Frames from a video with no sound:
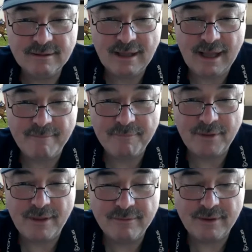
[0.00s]

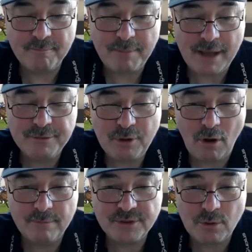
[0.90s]
Both
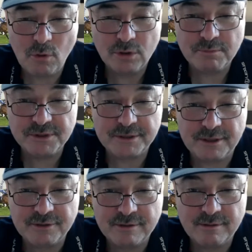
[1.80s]
times the horse was at the